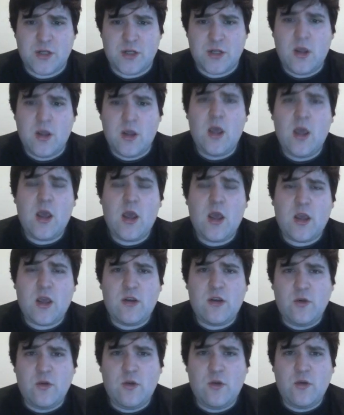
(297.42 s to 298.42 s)
can do
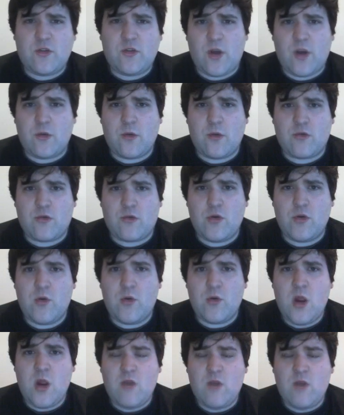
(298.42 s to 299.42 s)
so through
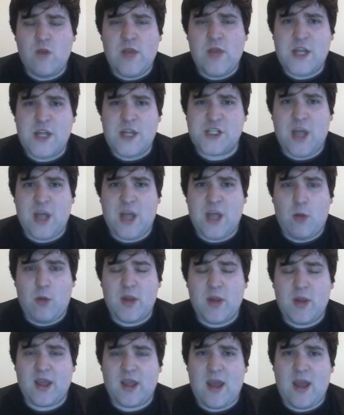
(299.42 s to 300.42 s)
religious help
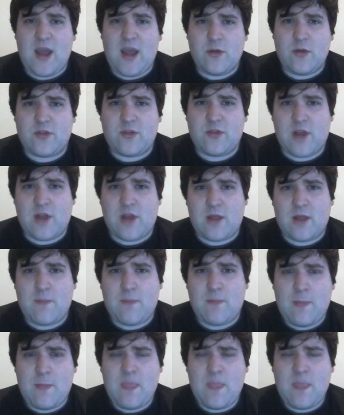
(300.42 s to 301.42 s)
and counselling.
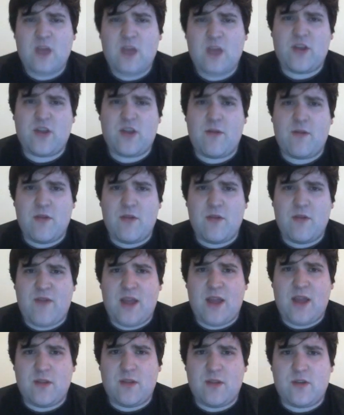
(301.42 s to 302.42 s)
aside from the fact
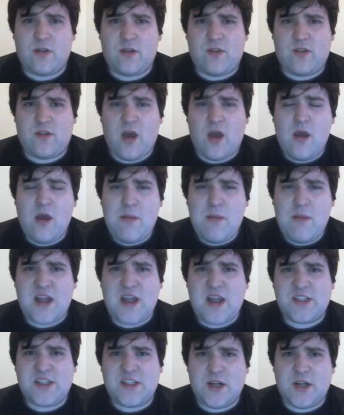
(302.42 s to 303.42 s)
that many
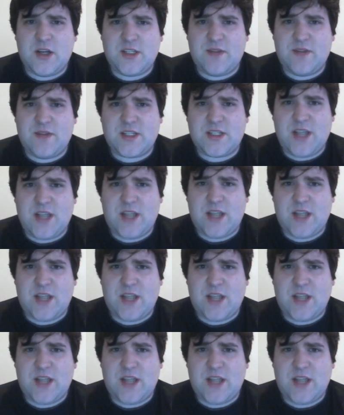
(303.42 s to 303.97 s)
scientific studies